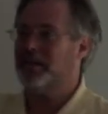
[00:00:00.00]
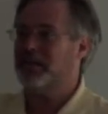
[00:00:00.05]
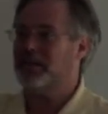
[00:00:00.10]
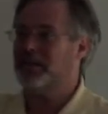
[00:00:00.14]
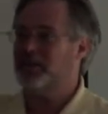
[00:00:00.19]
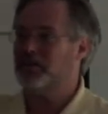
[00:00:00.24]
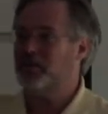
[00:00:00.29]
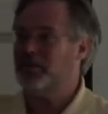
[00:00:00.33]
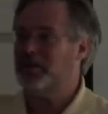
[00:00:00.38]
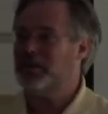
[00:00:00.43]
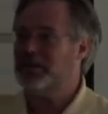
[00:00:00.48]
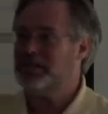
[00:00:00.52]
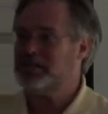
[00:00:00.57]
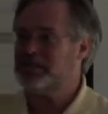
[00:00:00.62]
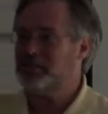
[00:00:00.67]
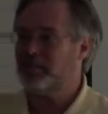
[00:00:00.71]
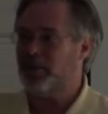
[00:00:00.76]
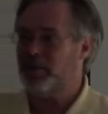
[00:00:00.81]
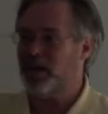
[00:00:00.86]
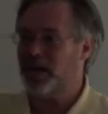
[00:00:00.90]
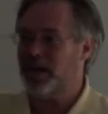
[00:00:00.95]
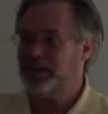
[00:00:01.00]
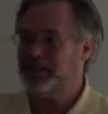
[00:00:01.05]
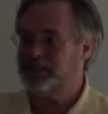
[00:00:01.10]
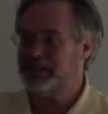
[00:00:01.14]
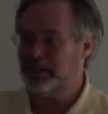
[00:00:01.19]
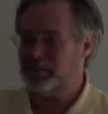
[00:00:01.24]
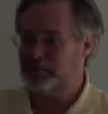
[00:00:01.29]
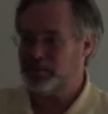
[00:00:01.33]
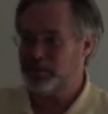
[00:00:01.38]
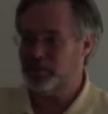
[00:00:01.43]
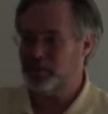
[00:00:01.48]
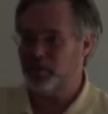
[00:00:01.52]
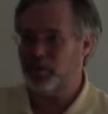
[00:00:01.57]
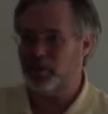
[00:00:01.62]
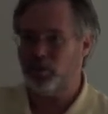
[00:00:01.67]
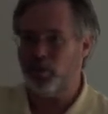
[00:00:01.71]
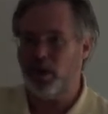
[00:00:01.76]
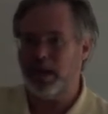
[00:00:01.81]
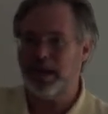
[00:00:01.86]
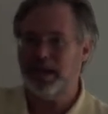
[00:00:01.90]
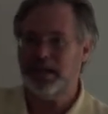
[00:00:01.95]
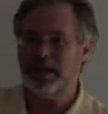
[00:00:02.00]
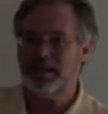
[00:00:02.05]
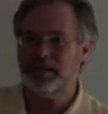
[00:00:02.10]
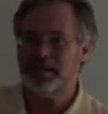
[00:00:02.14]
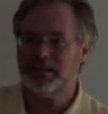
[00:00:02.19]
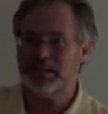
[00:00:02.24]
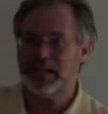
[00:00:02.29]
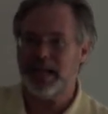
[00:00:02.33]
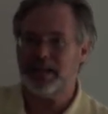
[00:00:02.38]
the Union supply ships who've been waiting